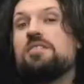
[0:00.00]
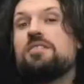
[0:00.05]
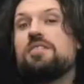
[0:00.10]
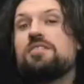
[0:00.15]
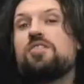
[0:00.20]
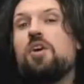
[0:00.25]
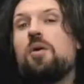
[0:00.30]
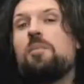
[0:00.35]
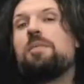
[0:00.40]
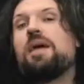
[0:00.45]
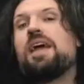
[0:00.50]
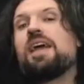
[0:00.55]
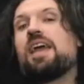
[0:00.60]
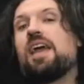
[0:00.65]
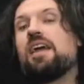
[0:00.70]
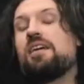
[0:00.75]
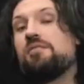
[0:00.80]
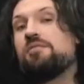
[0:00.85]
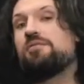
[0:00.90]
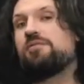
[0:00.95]
Does your
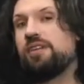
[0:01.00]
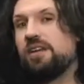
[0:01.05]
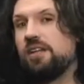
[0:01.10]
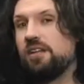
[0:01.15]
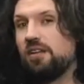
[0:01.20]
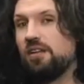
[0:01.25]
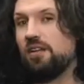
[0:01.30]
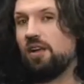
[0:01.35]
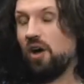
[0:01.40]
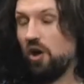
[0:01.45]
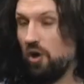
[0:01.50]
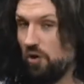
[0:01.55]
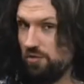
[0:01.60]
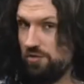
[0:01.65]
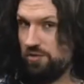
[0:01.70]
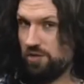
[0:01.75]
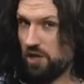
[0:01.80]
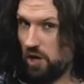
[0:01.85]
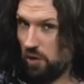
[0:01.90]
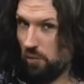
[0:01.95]
picking feel
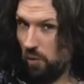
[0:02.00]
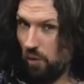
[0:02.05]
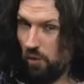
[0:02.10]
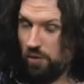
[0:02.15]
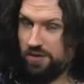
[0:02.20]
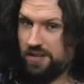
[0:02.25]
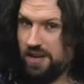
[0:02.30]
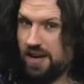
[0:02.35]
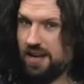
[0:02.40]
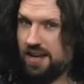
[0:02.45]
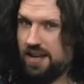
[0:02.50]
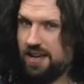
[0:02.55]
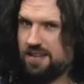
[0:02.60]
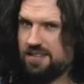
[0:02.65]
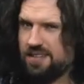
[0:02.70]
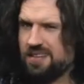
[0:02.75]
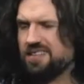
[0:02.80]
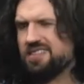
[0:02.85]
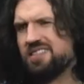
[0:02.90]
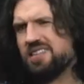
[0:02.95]
uncoordinated
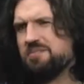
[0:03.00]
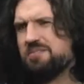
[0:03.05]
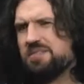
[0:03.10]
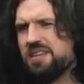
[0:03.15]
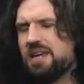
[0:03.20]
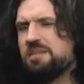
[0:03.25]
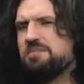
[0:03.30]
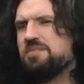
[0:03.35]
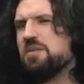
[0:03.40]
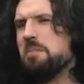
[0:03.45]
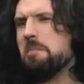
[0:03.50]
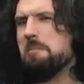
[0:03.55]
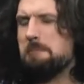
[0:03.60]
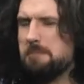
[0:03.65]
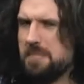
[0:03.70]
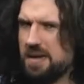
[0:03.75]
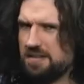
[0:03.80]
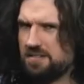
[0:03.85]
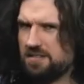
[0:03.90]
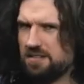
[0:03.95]
and sometimes you
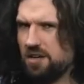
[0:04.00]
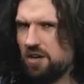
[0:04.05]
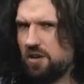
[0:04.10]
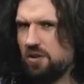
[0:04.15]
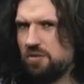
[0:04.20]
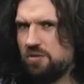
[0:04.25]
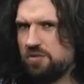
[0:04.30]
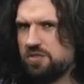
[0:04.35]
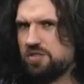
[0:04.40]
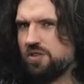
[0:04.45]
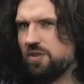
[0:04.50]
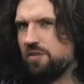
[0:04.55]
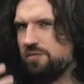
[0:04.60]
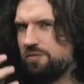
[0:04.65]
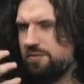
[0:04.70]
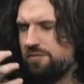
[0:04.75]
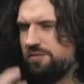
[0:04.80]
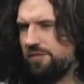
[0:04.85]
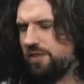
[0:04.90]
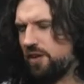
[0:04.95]
miss notes or
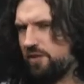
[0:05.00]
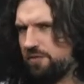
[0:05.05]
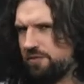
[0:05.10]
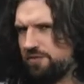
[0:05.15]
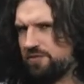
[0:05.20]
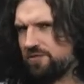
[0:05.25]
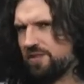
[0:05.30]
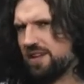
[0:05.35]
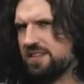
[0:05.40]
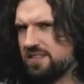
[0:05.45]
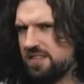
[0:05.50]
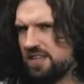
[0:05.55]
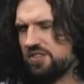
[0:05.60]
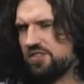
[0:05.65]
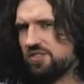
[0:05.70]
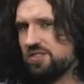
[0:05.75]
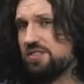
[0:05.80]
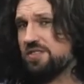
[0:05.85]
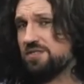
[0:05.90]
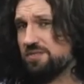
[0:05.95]
fluff
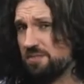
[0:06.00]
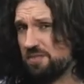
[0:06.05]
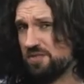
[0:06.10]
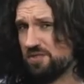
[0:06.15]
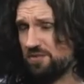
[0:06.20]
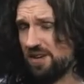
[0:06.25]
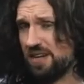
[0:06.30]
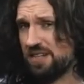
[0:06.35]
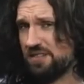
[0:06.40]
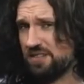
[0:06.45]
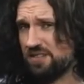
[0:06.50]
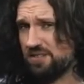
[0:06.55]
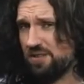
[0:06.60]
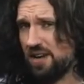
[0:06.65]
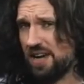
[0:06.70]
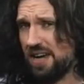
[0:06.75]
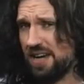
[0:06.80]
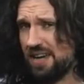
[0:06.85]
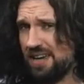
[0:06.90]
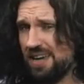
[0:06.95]
transitions from string to
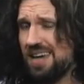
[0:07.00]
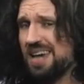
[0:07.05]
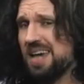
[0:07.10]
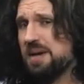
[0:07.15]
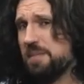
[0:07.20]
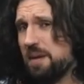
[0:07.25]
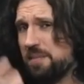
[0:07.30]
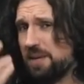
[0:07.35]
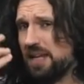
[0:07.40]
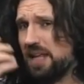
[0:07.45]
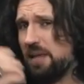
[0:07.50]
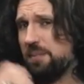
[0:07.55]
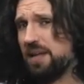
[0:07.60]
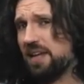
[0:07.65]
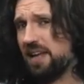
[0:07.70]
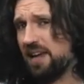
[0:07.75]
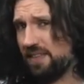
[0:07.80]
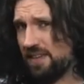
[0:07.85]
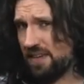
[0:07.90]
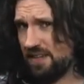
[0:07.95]
string, maybe a little bit
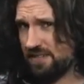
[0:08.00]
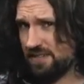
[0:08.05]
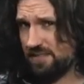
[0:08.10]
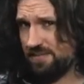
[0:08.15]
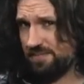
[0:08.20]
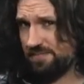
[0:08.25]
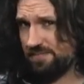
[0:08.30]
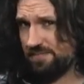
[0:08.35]
like this?